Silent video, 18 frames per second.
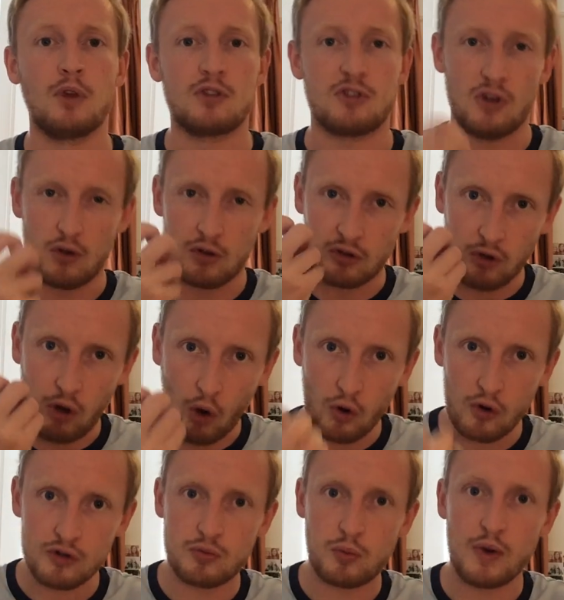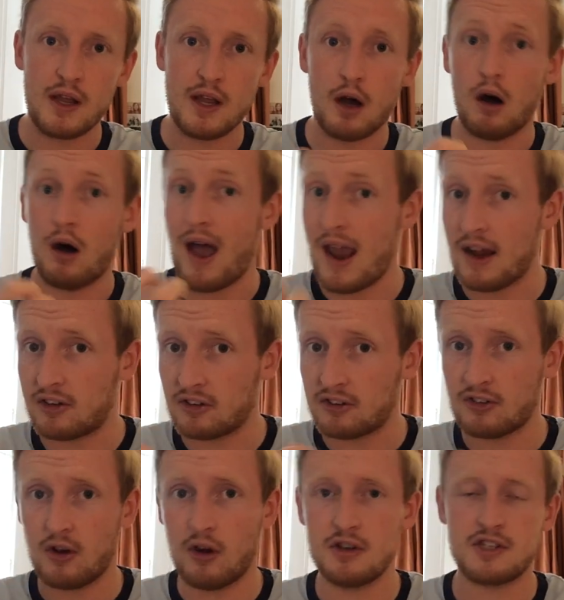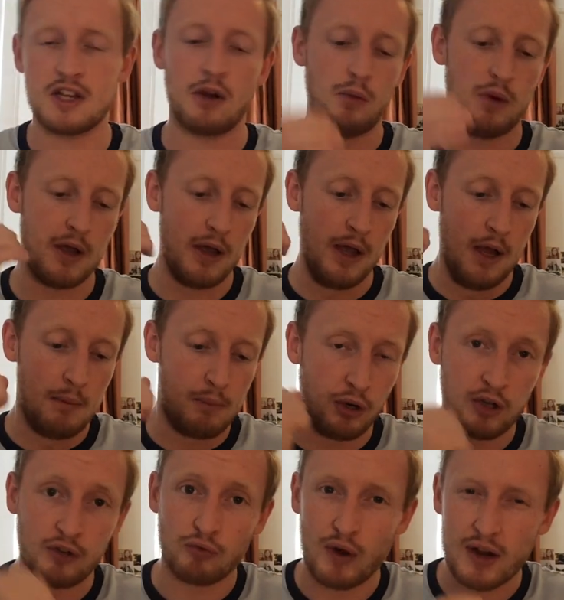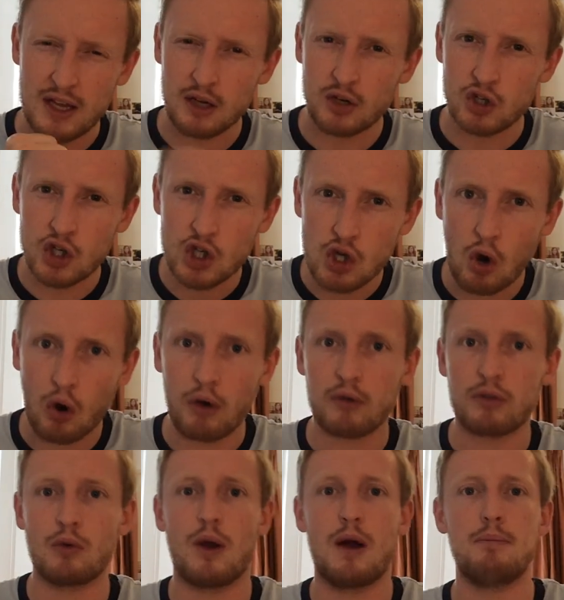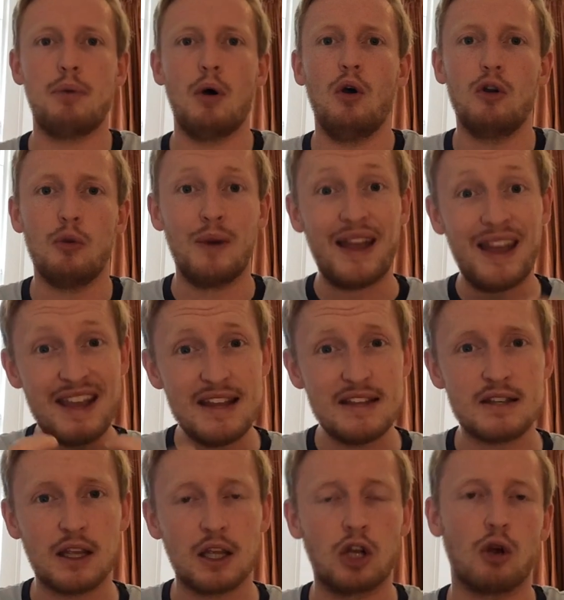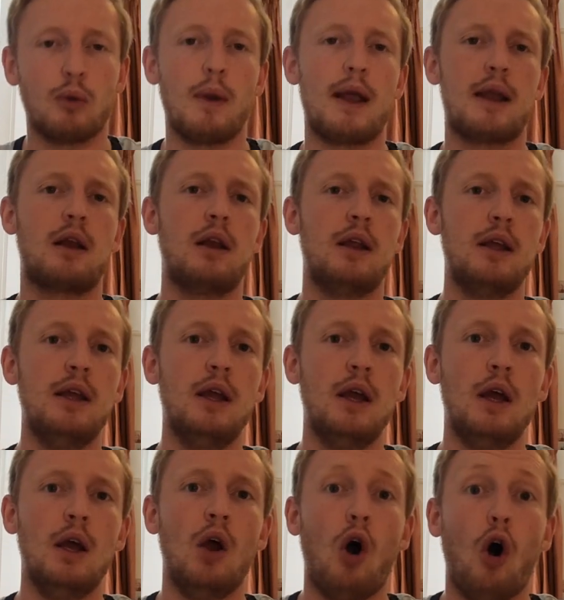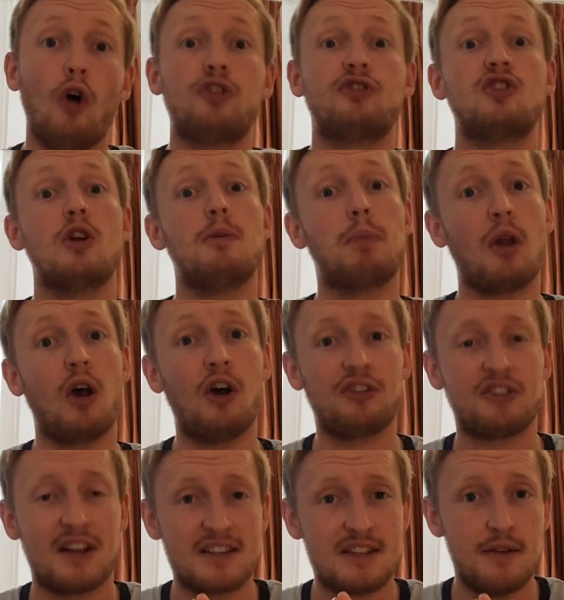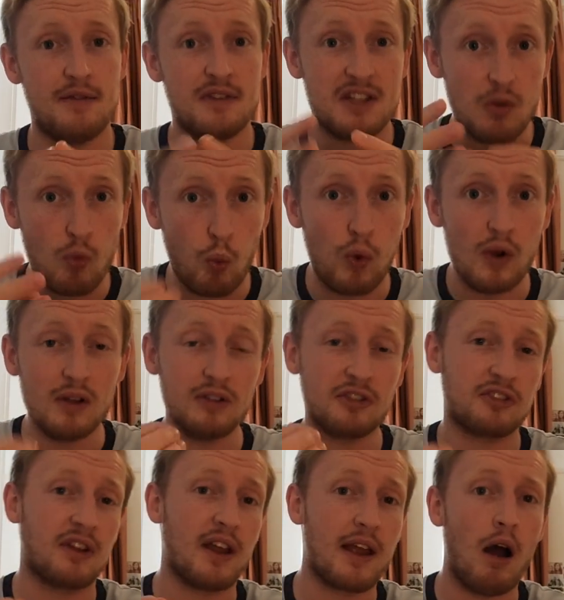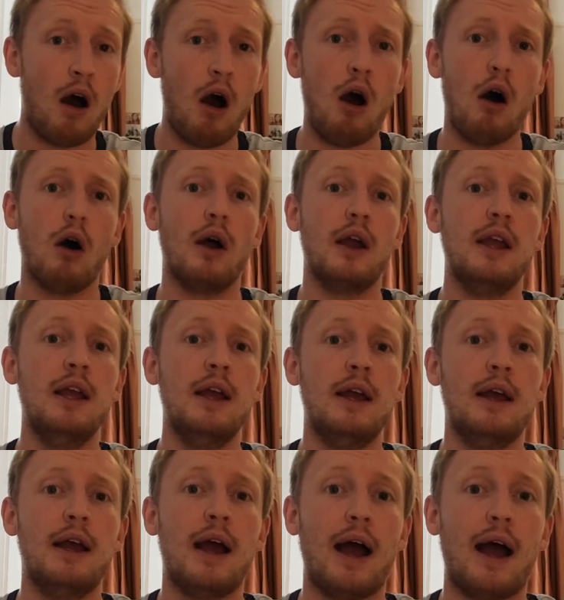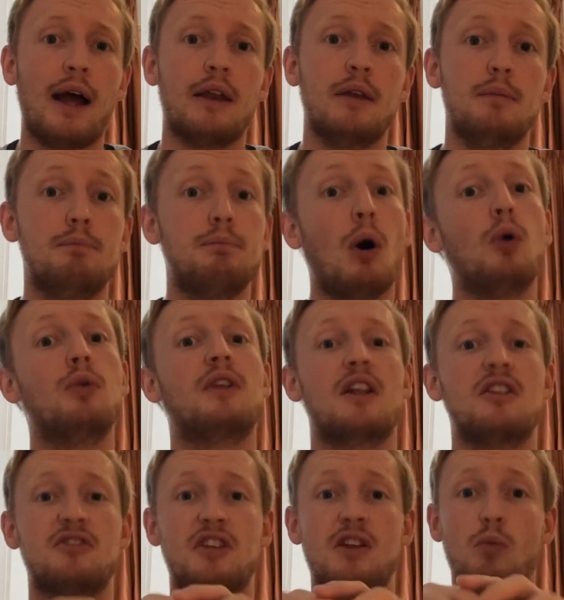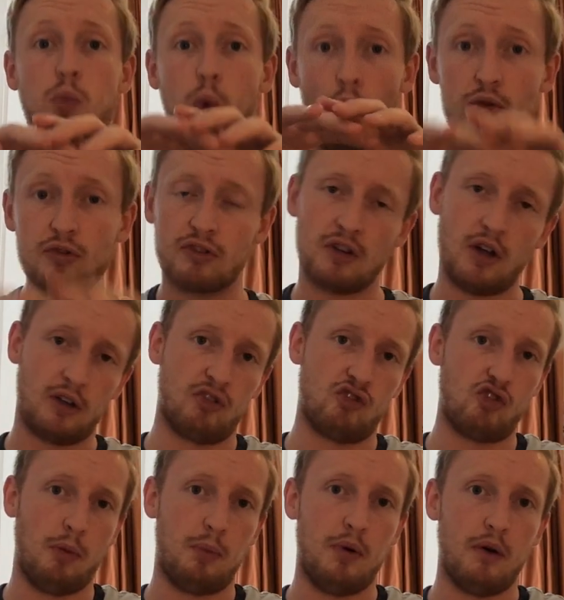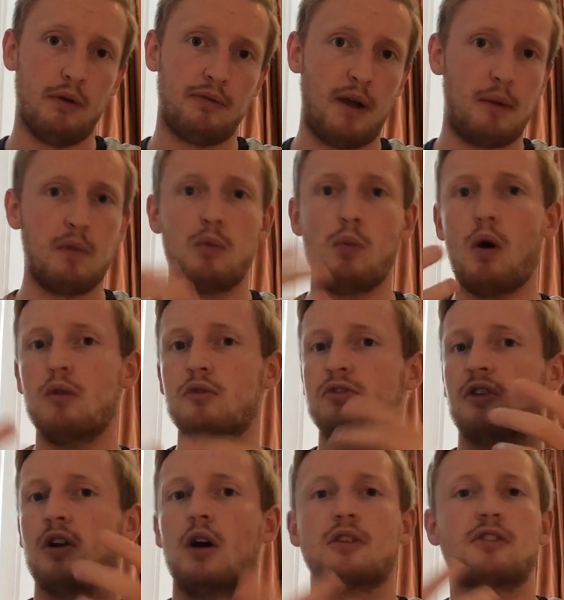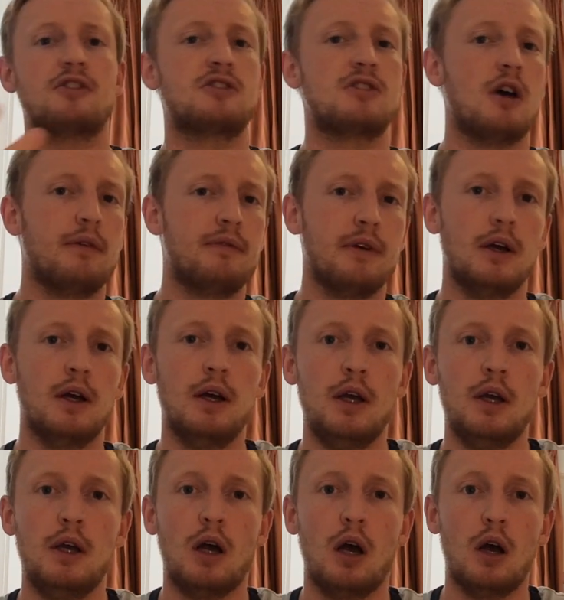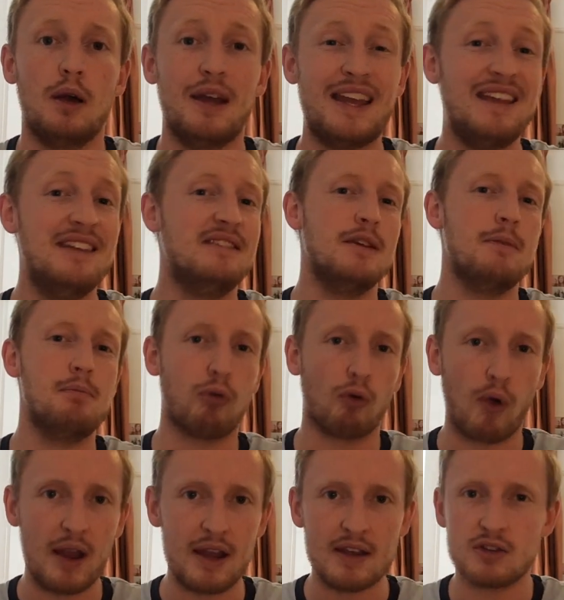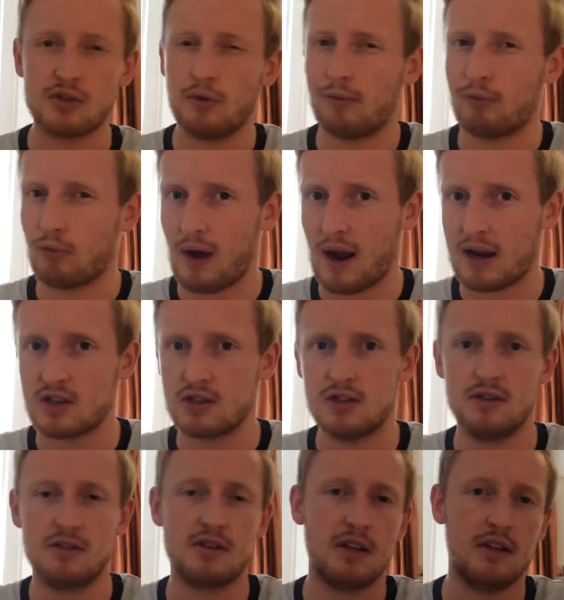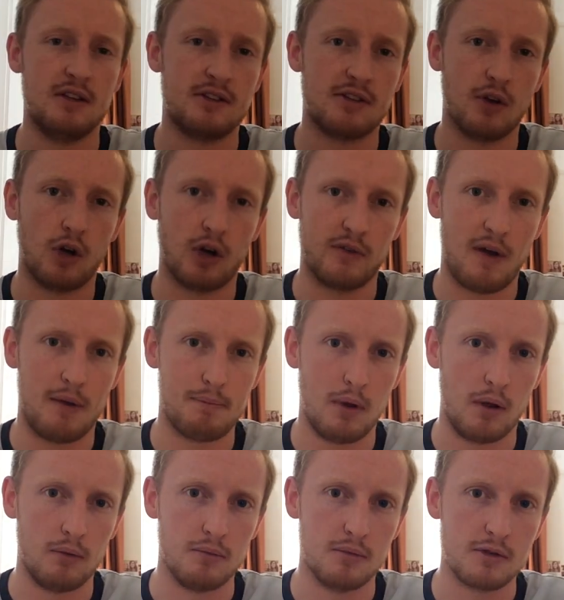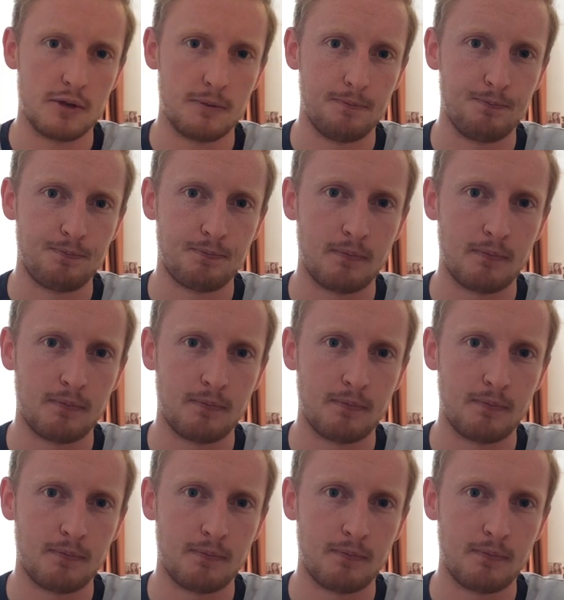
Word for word: So as long as we are exercising, we're putting regular shock through our bone, we're eating correctly, osteoblast activity will stay high and bone density won't start to drop off, and we won't start to suffer uh, easy breaks or fractures inside of our bones.